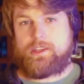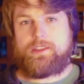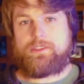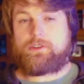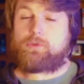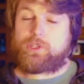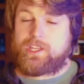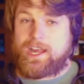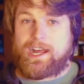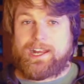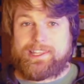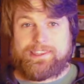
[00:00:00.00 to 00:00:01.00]
They're really
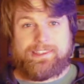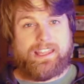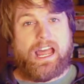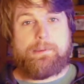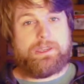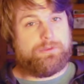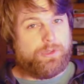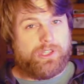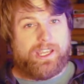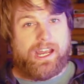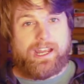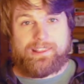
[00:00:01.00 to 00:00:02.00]
hot. I mean
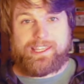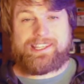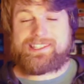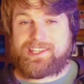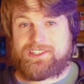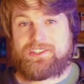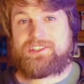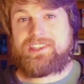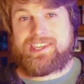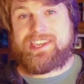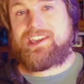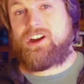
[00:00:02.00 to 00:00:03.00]
really hot, like send you to
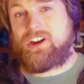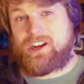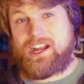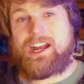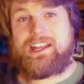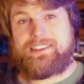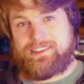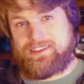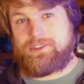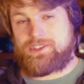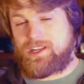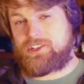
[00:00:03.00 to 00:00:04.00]
the ER hot
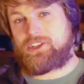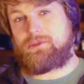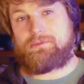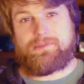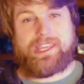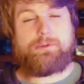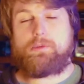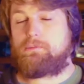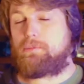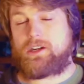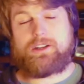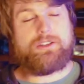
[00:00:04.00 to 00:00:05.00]
if you touch them. They will
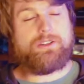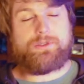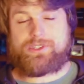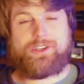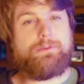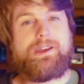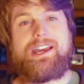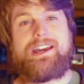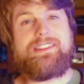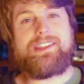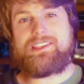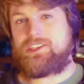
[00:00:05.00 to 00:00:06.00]
burn you so
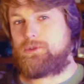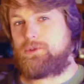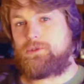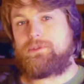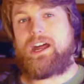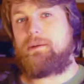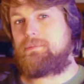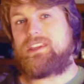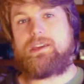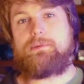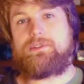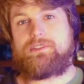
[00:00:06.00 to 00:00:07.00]
bad that you will not be
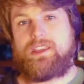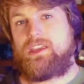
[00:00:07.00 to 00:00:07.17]
able...